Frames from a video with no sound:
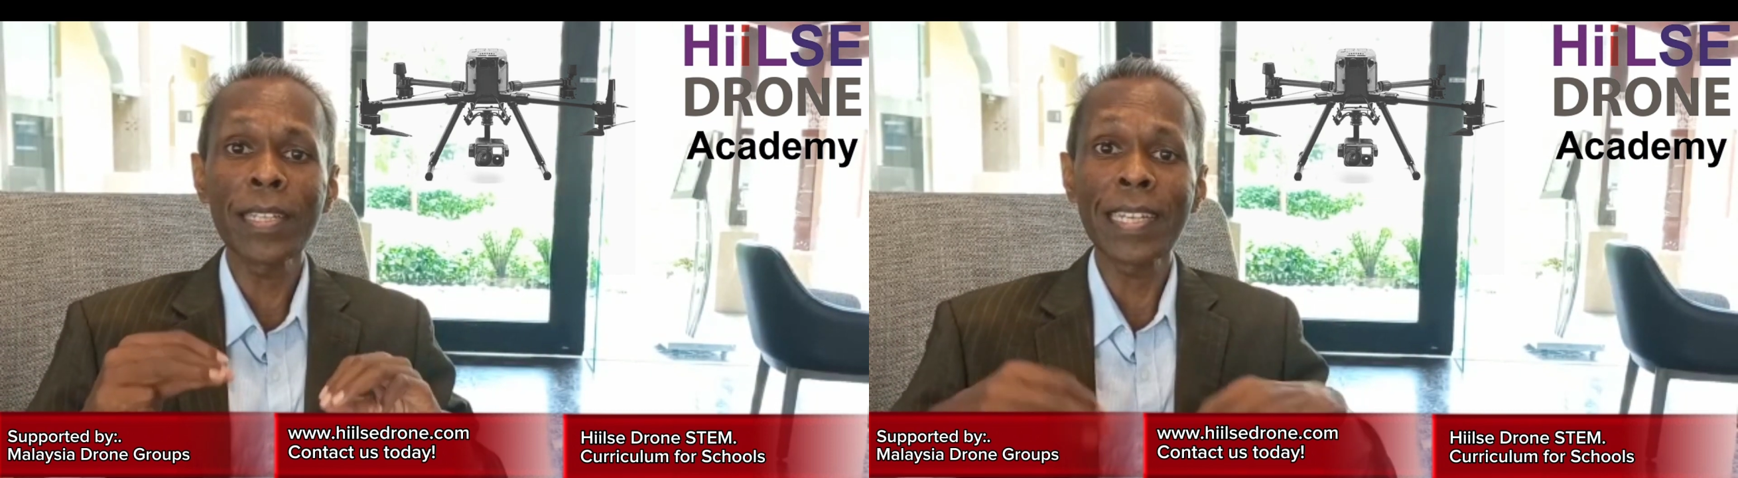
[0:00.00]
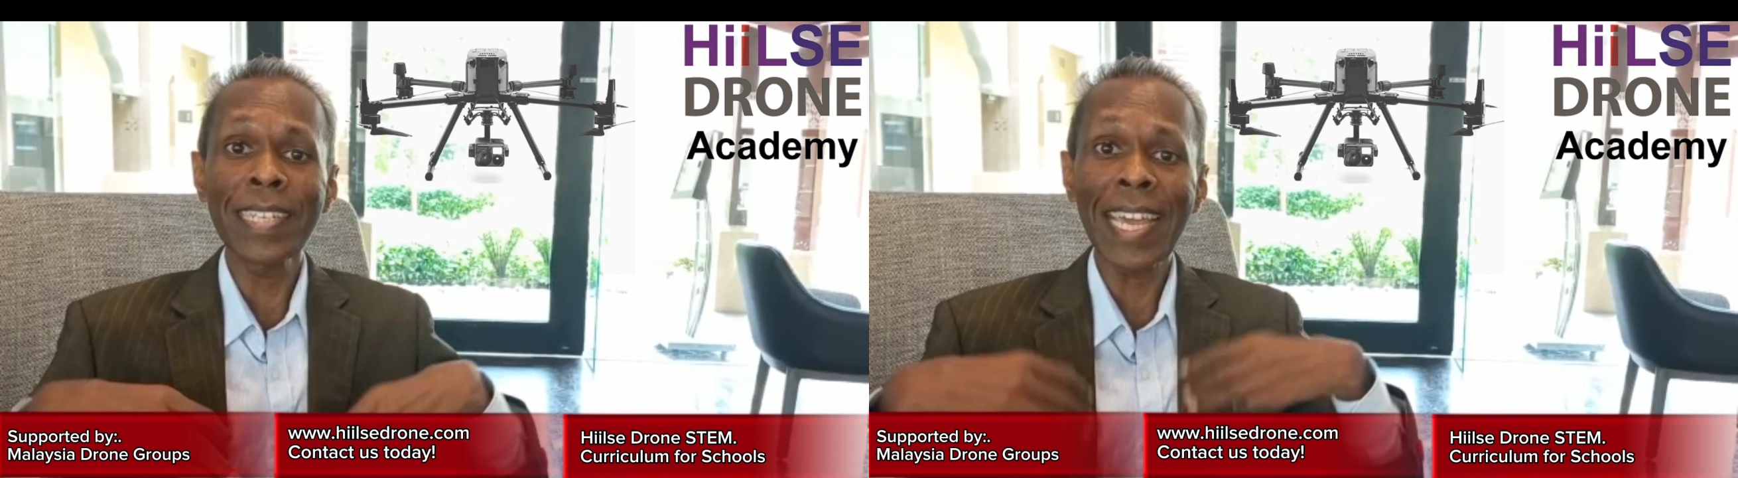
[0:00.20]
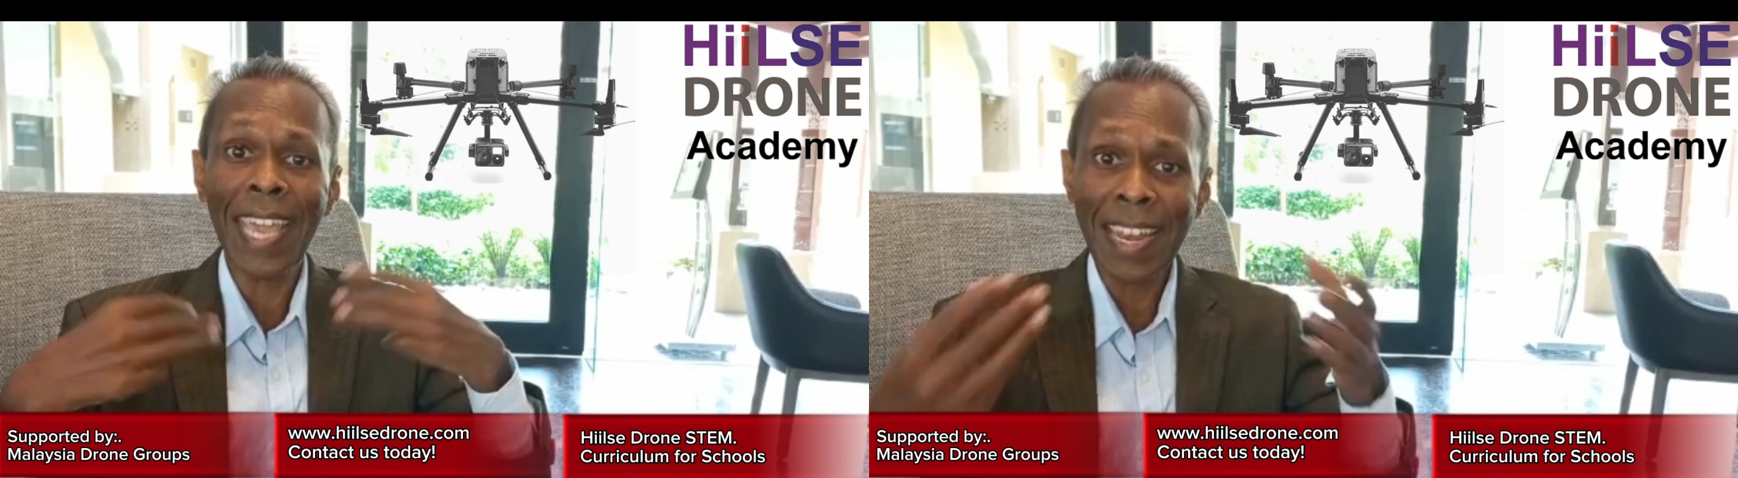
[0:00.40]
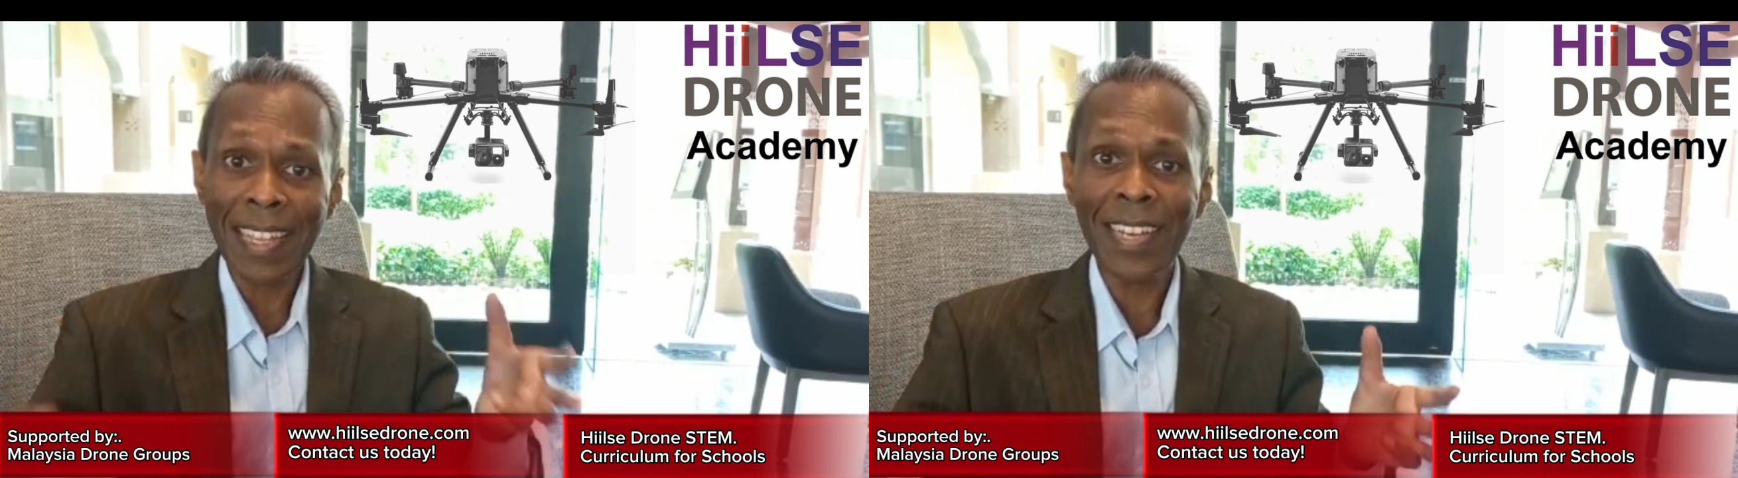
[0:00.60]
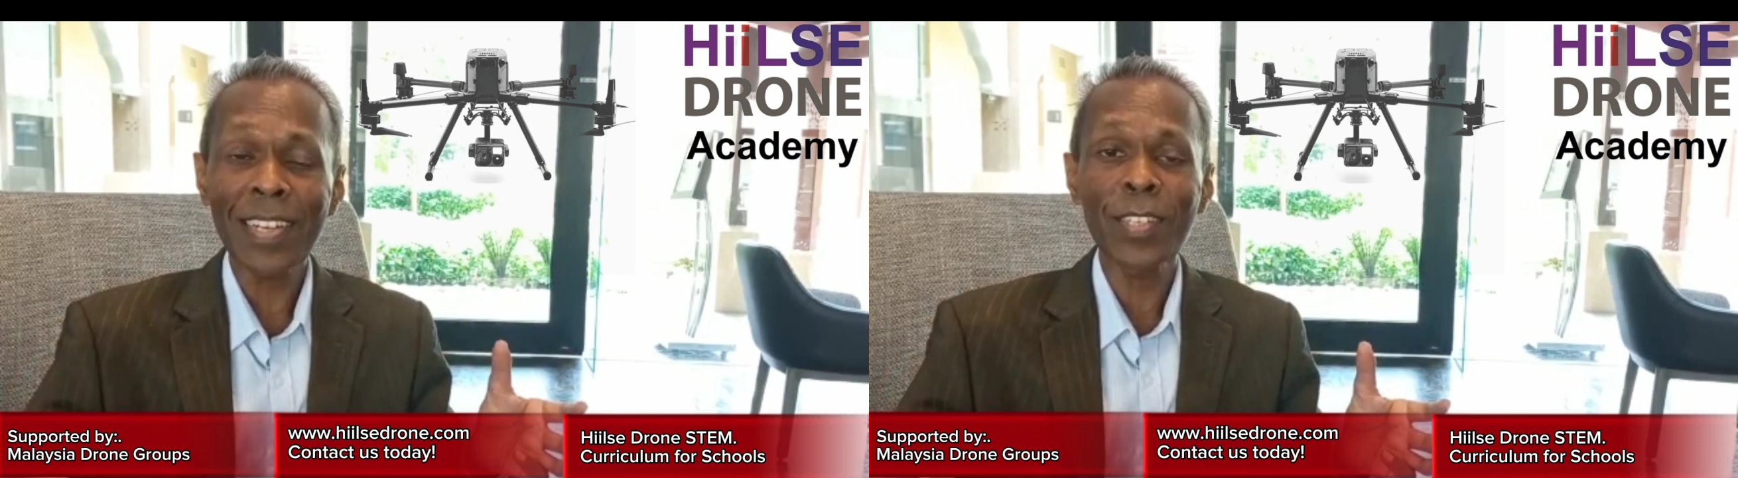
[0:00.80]
the second
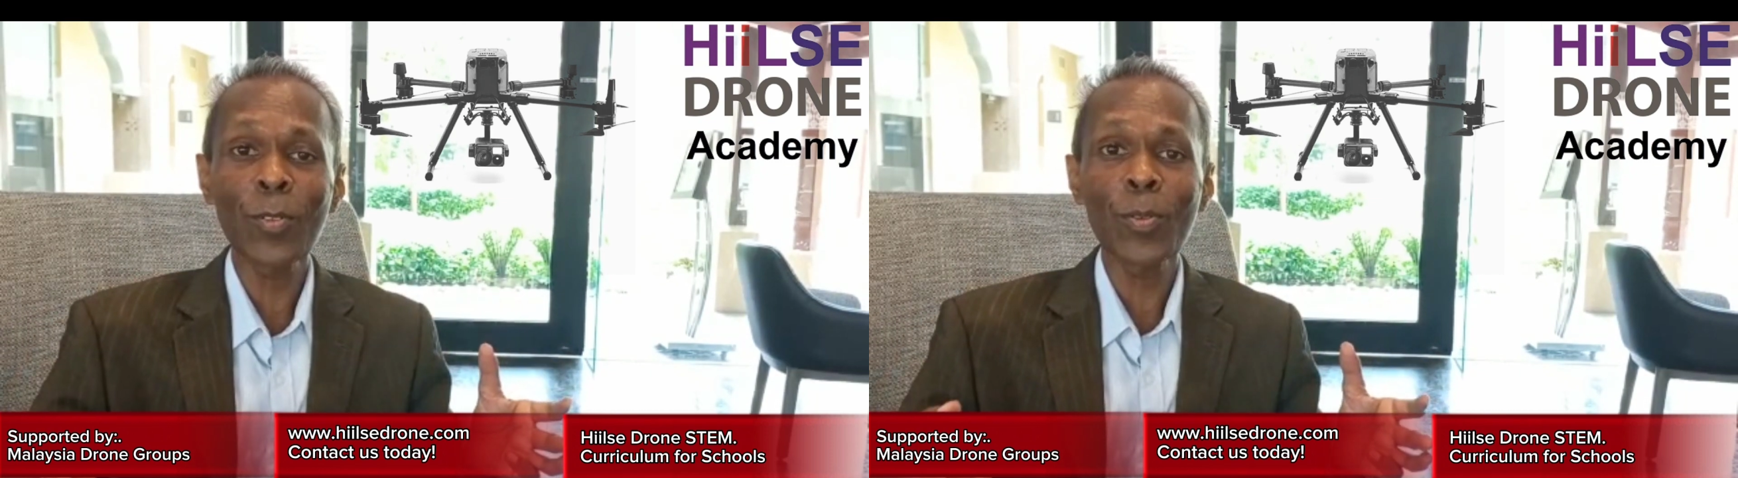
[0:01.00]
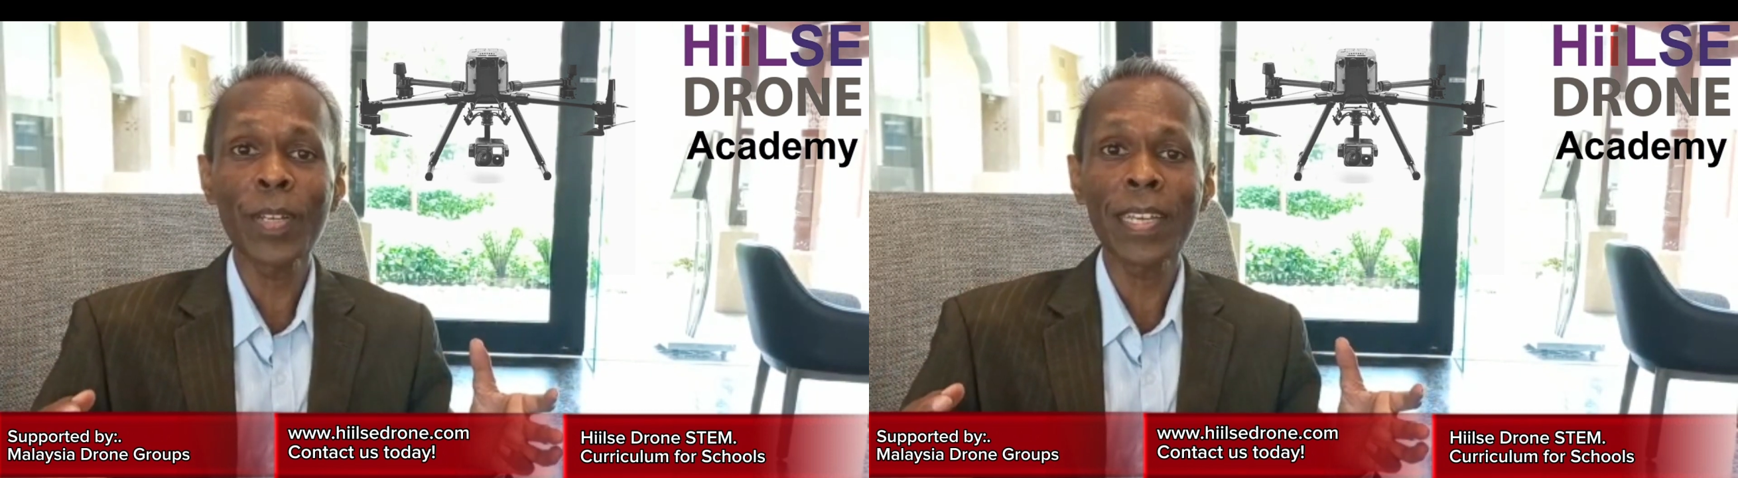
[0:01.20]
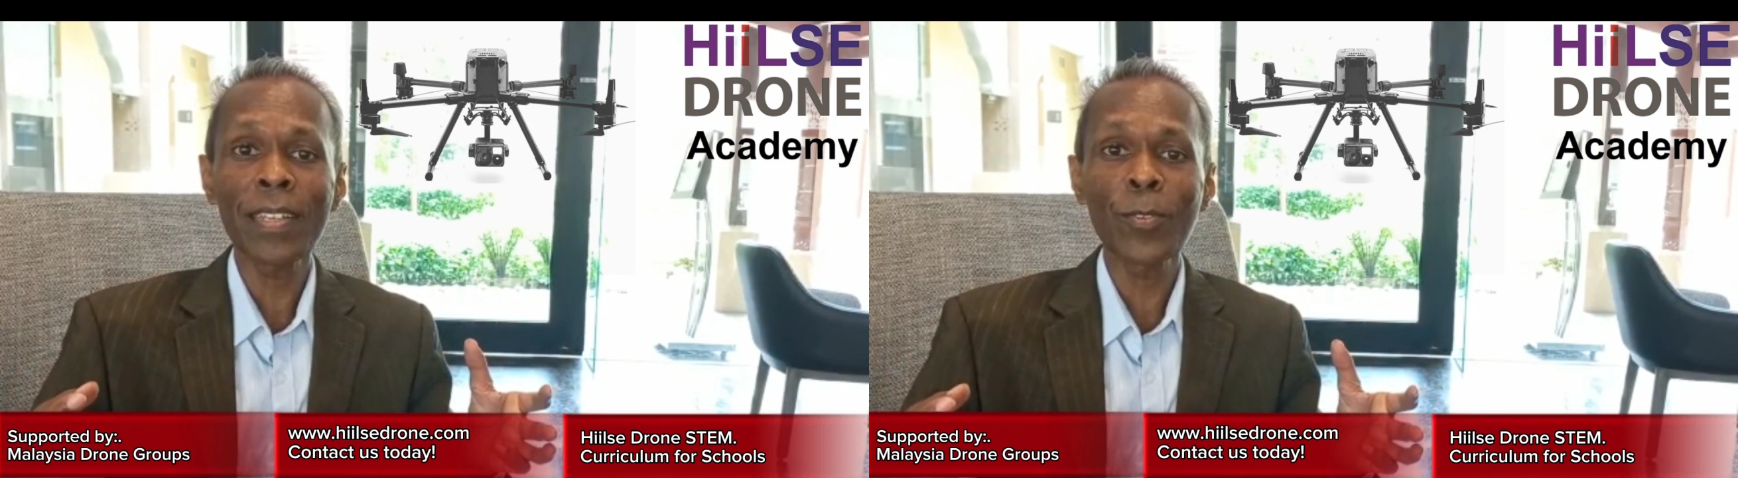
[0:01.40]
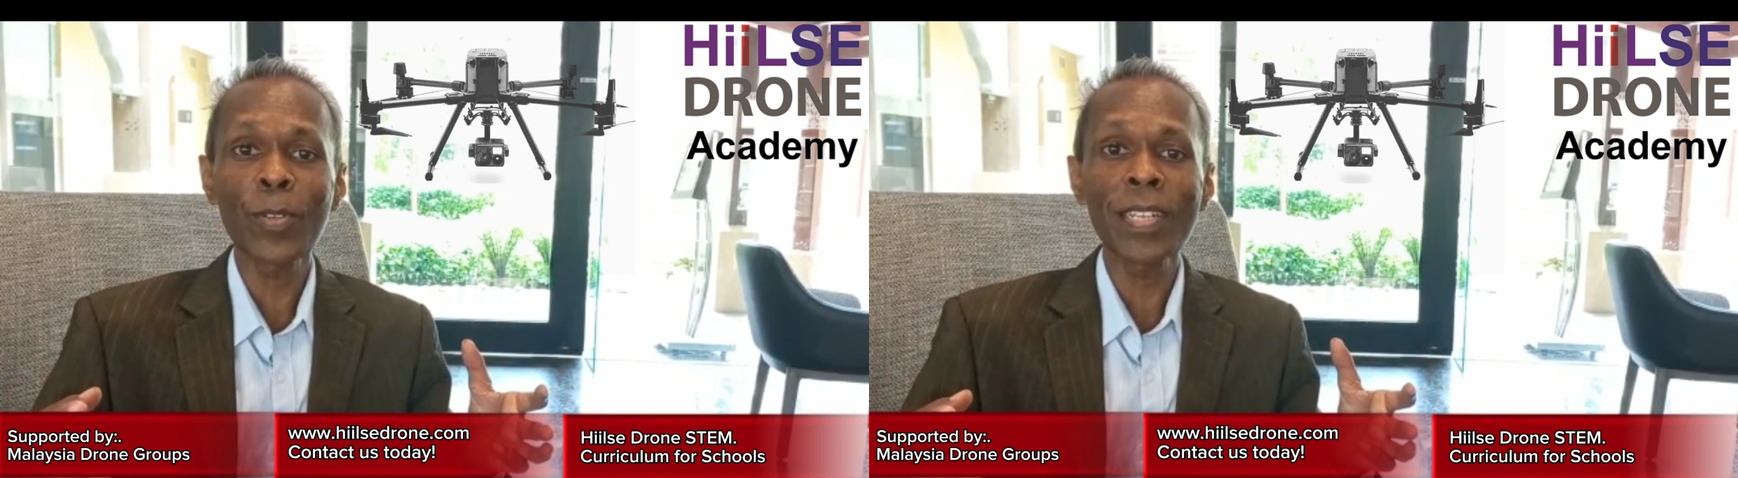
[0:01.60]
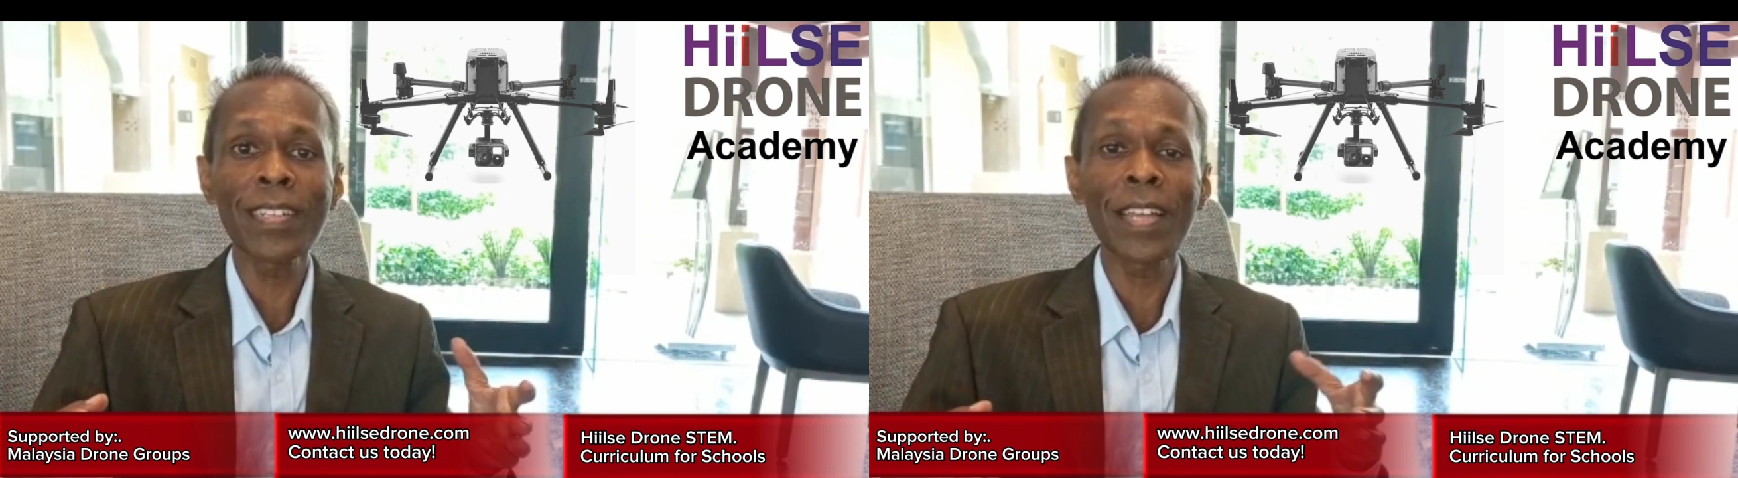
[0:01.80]
year students.